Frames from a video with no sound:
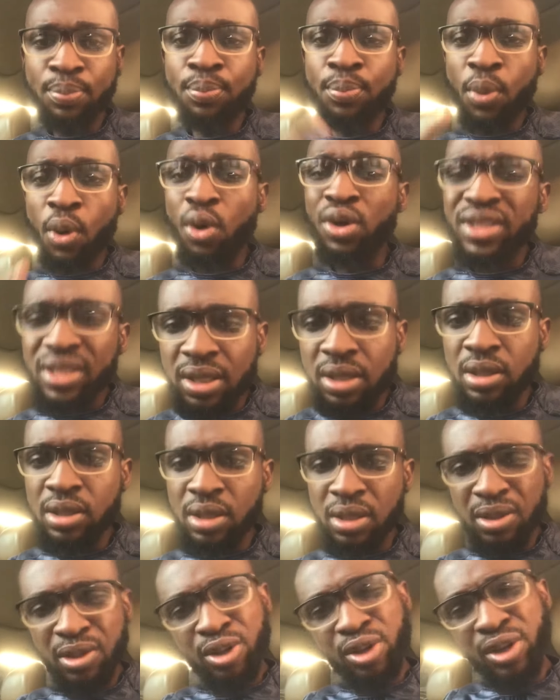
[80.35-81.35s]
But
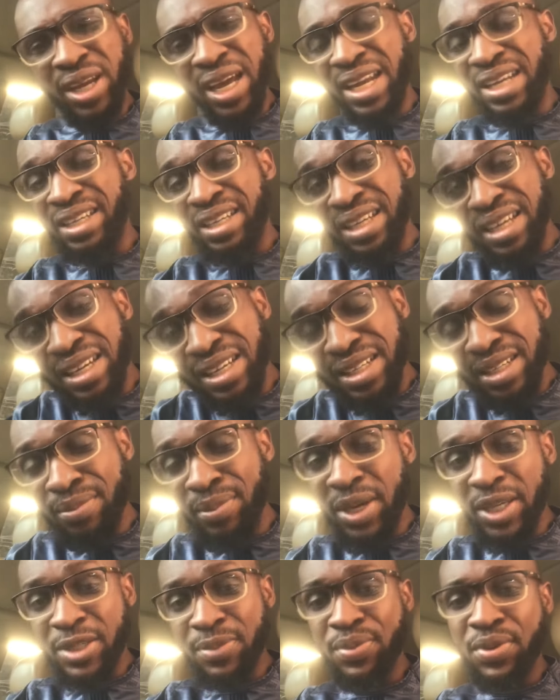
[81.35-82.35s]
Lord, I laid it in
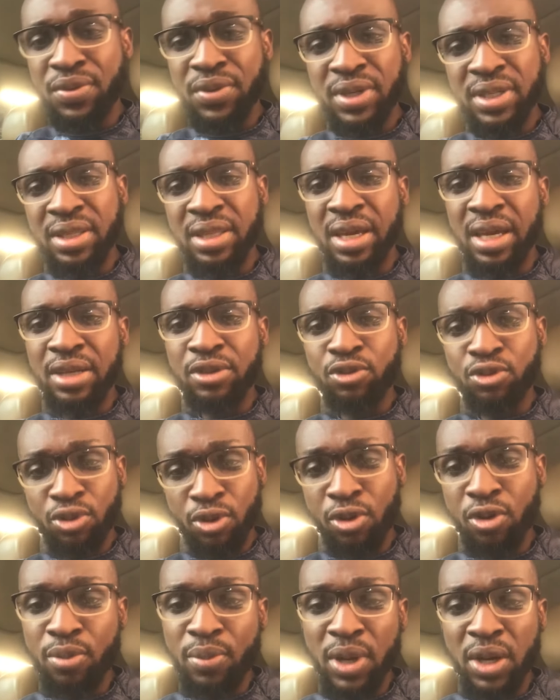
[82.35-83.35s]
my spirit then to
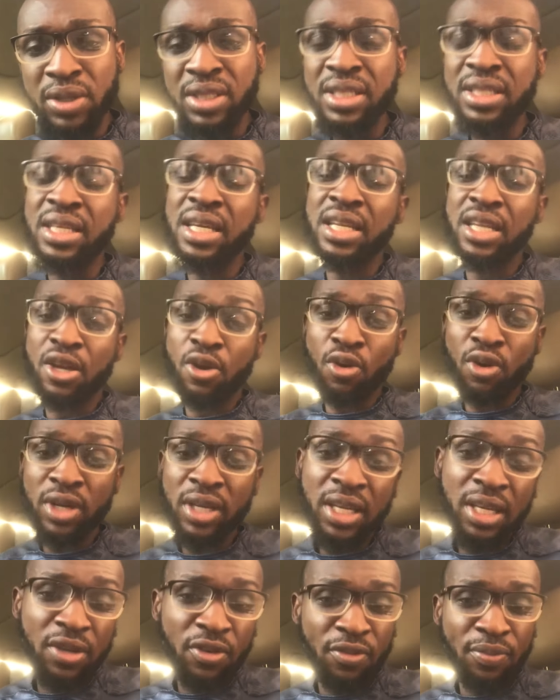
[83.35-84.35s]
talk about it, and a
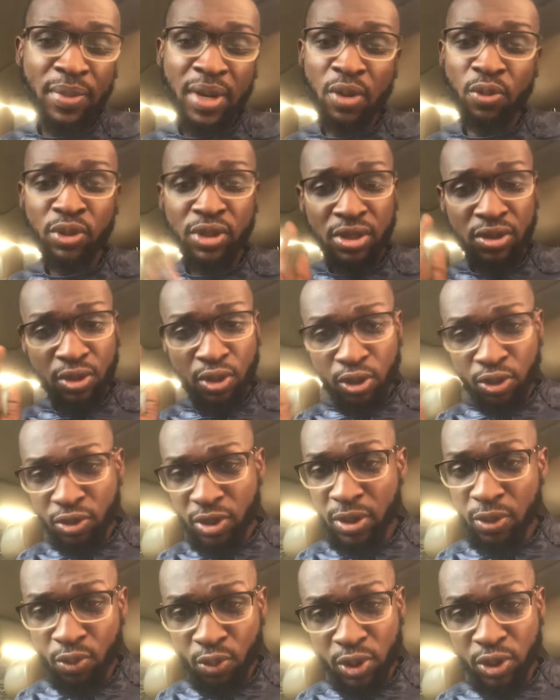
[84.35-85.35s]
colleague of mine, which is also
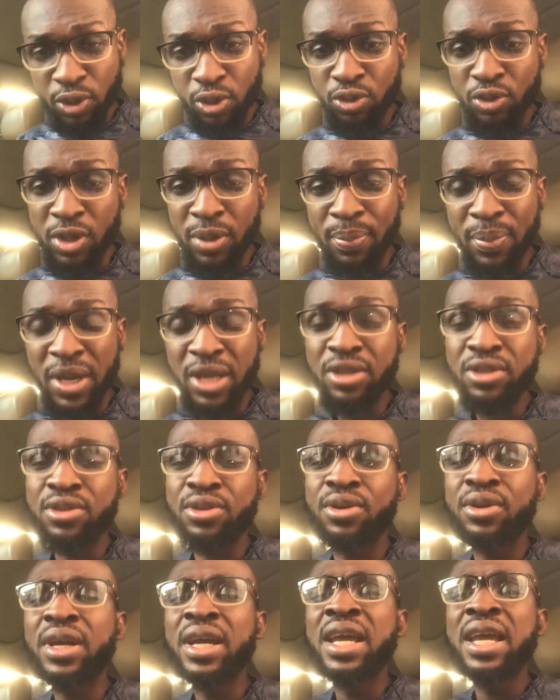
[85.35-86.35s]
who is also a
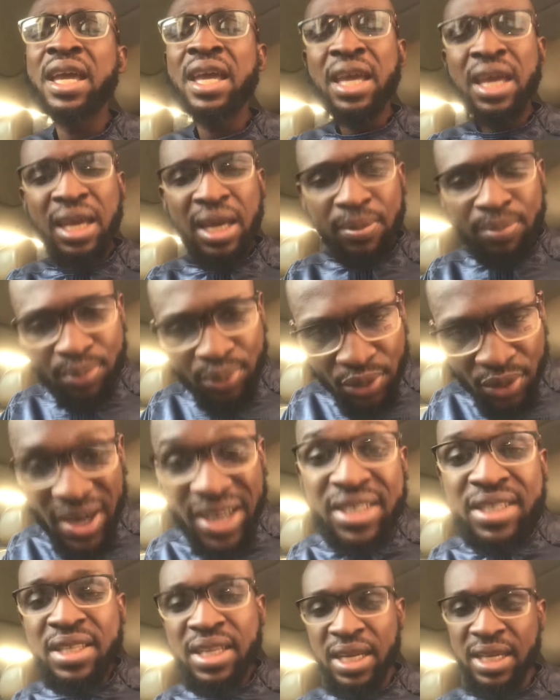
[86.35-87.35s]
pastor,
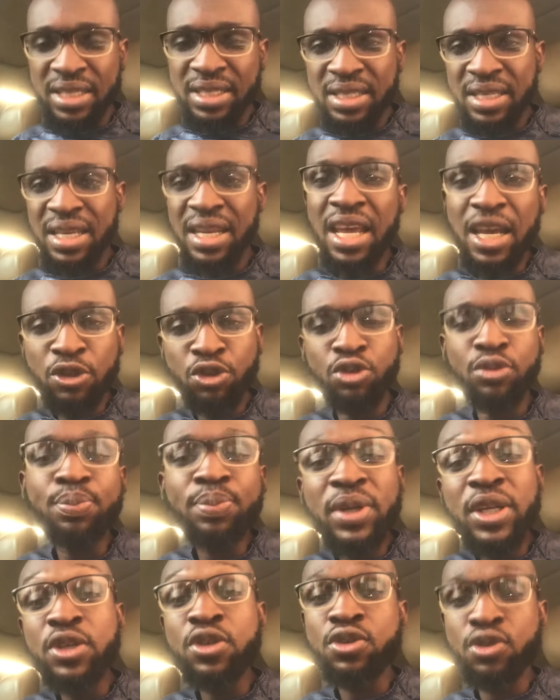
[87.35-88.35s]
pressed and said I should
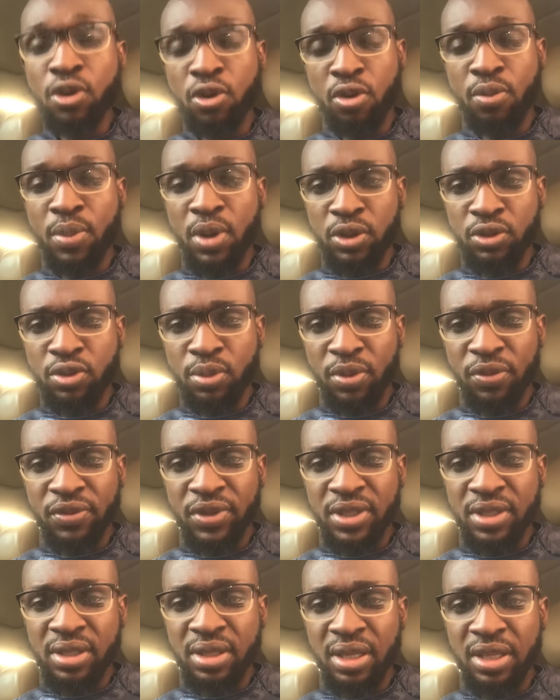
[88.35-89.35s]
please talk about some of
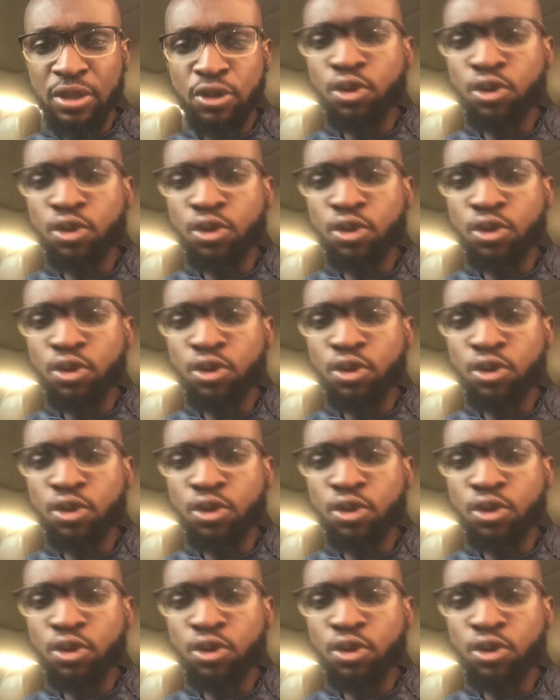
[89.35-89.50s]
these things.